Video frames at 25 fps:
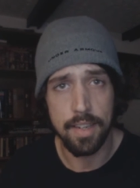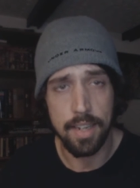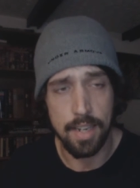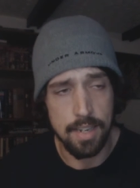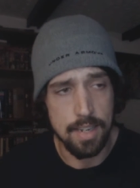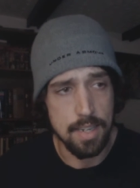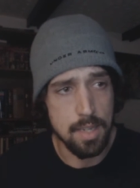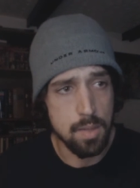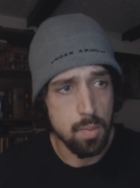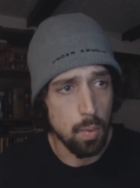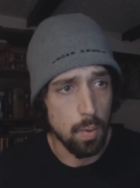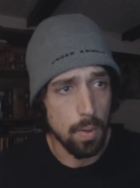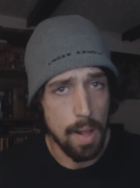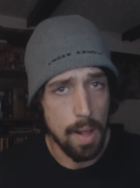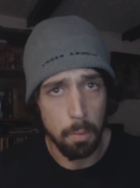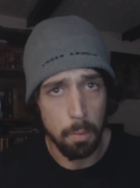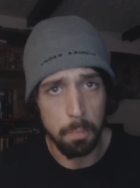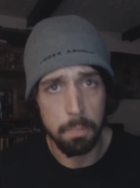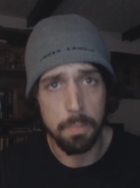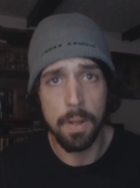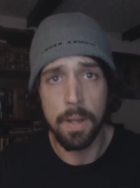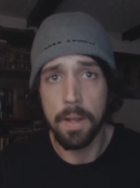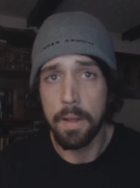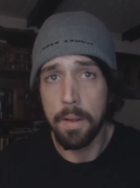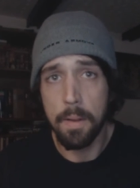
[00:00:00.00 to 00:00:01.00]
And this will
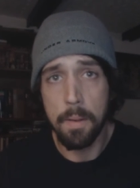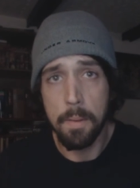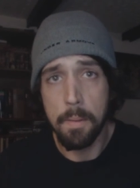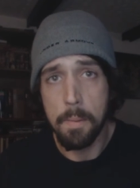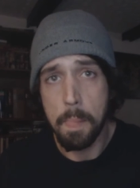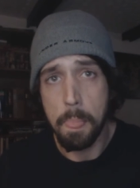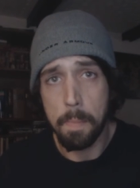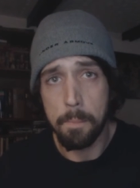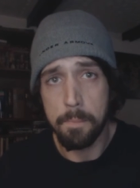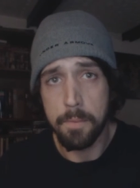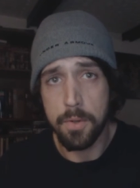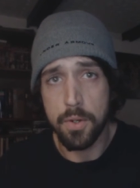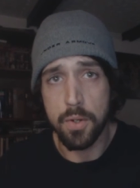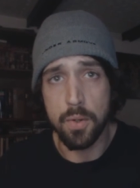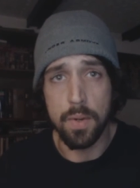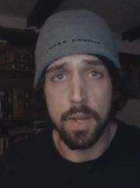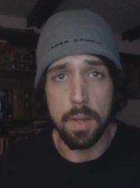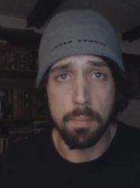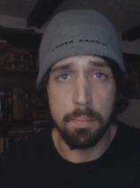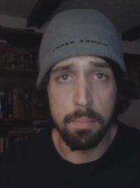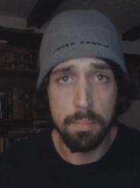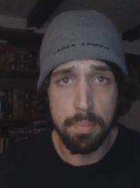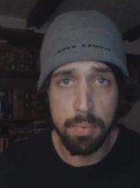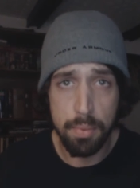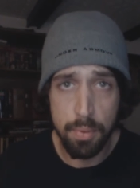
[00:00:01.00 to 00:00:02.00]
help to
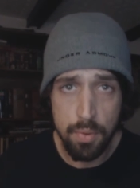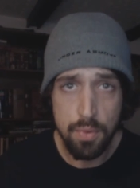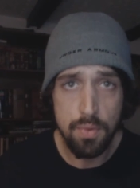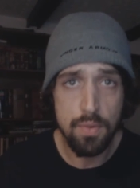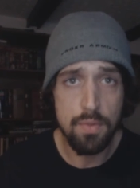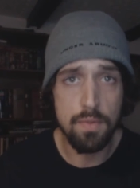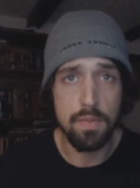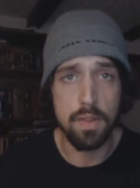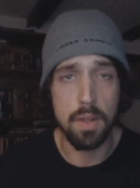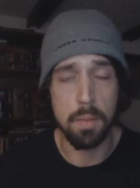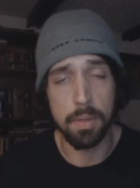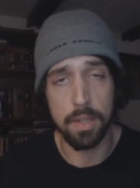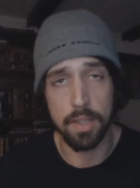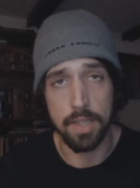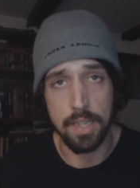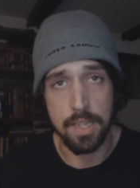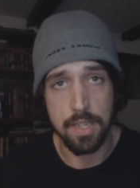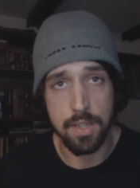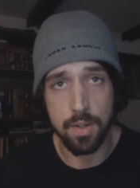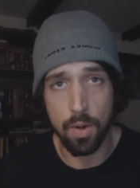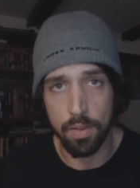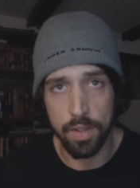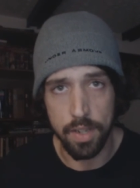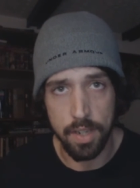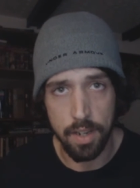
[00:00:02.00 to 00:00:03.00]
improve the
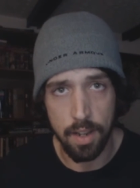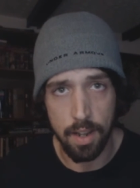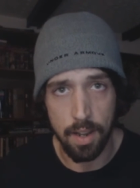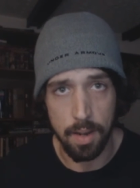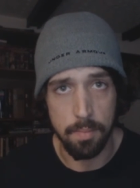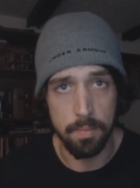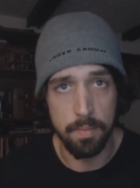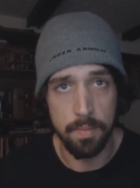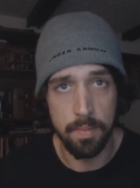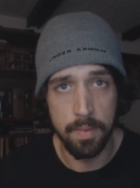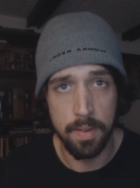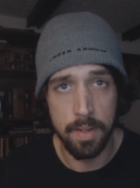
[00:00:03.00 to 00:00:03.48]
police over time.